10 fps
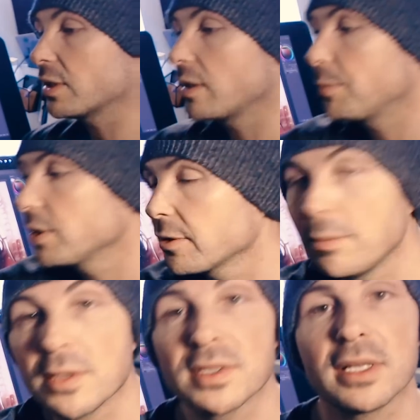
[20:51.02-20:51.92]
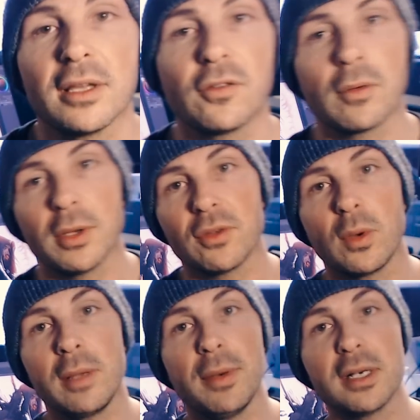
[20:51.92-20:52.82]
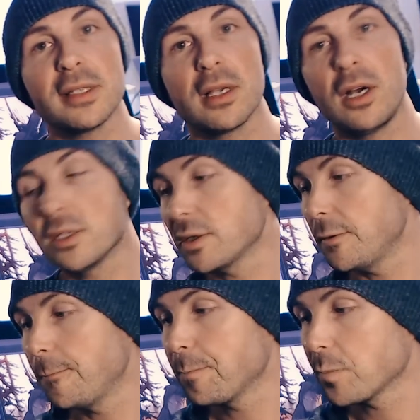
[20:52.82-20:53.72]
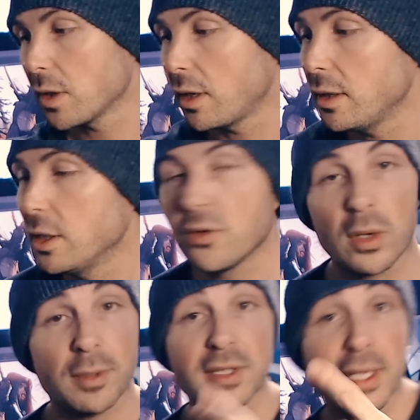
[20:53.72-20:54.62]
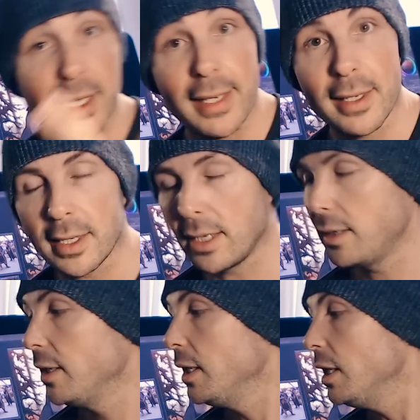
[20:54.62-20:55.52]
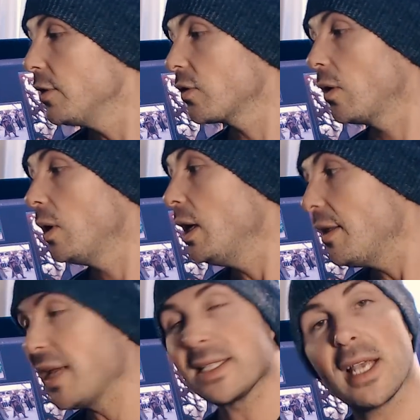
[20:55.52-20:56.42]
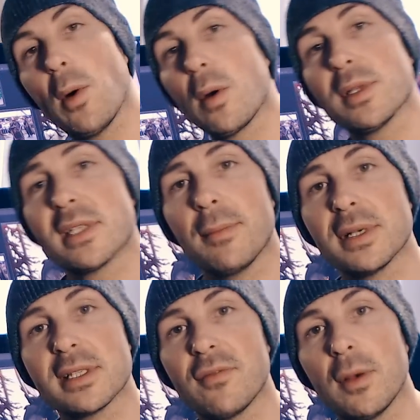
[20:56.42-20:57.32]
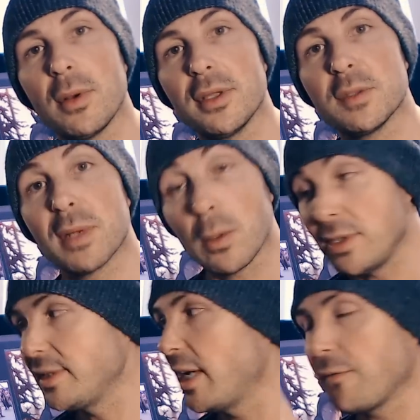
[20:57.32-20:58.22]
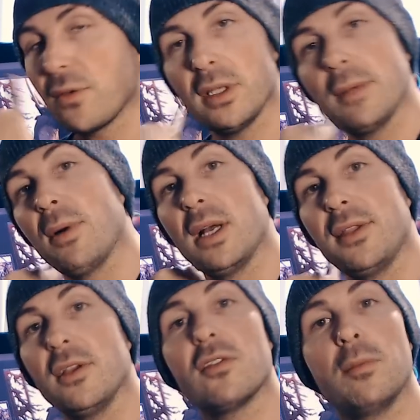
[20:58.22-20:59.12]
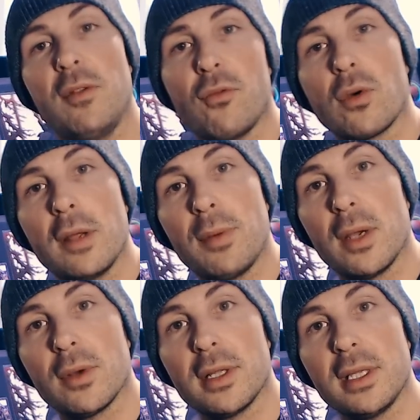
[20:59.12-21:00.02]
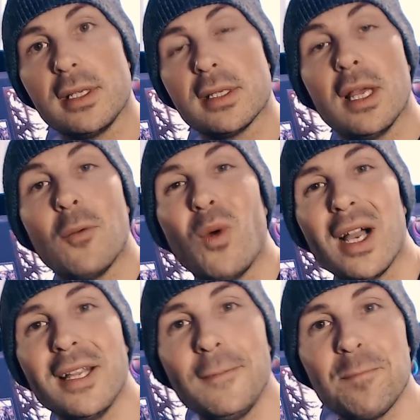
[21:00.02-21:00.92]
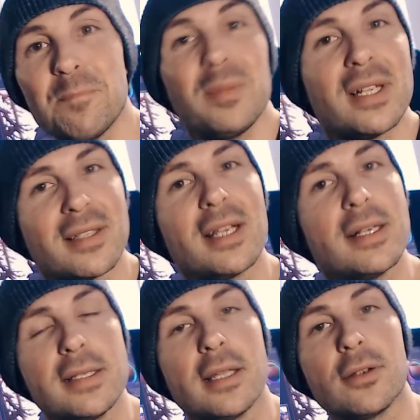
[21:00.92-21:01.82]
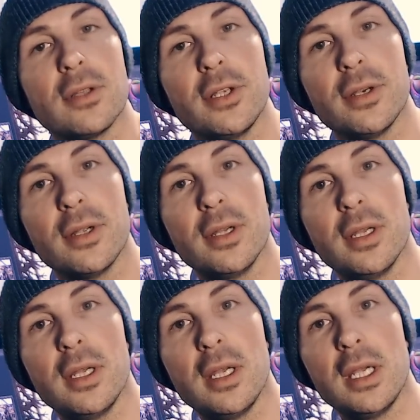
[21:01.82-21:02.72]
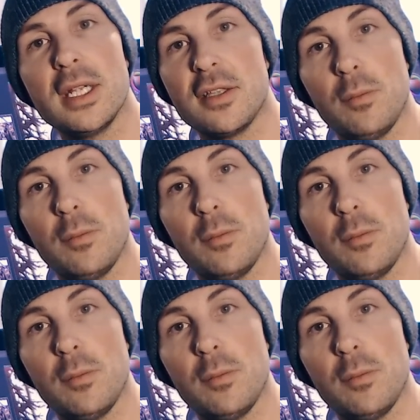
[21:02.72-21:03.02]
up a little mouse like this for about 20 bucks at Costco. Okay, 20 bucks Canadian again. So that's how I would set myself up on this. But I would definitely buy this before I buy one of these. Why? Because like I said earlier, to